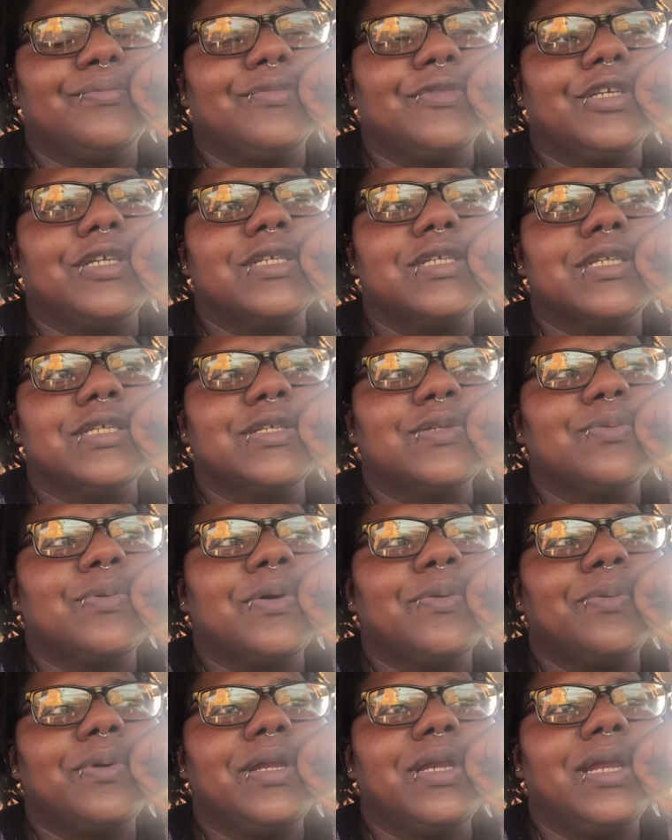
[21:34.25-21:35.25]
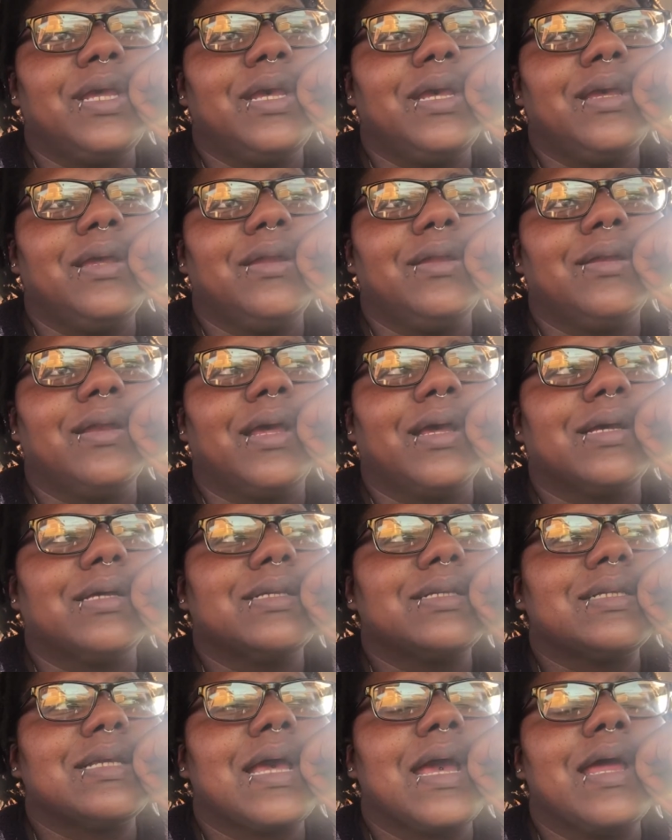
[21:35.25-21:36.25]
Because it's what we need. Like I
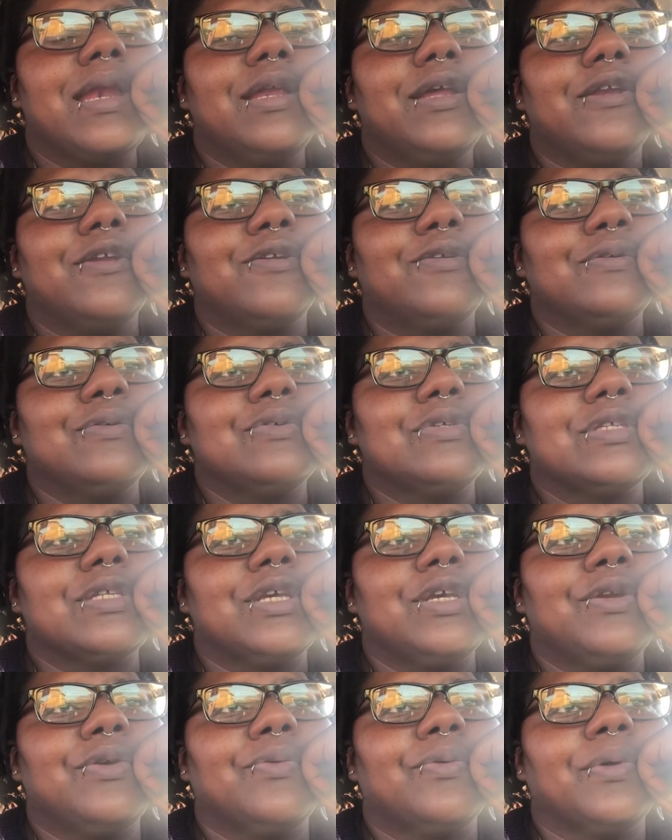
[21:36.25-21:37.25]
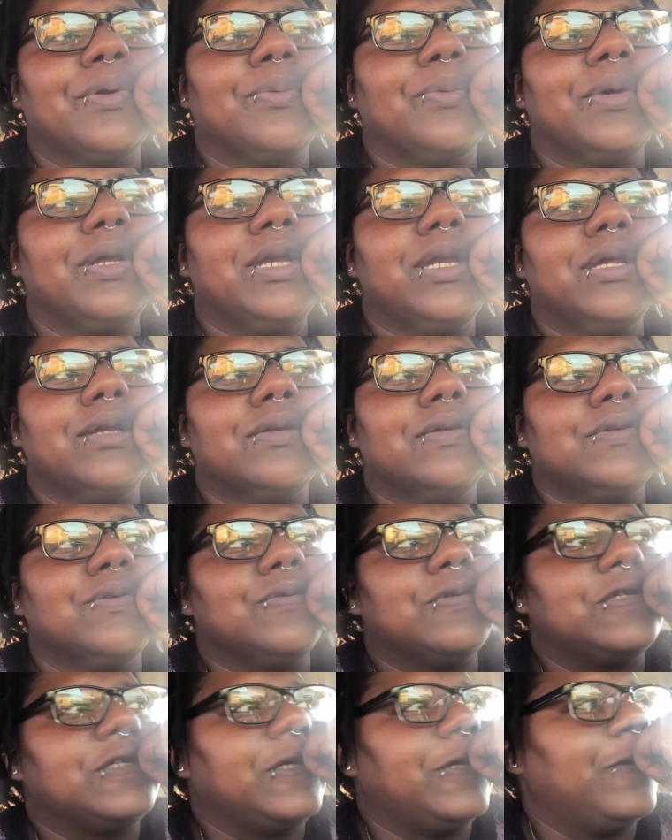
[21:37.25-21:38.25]
said, I need a new scenery. We need a
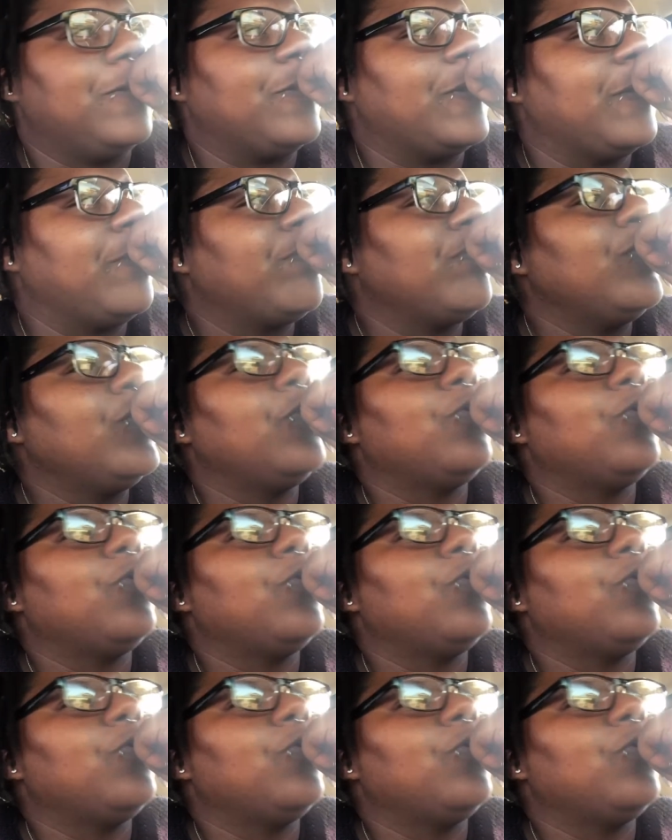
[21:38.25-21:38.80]
new scenery.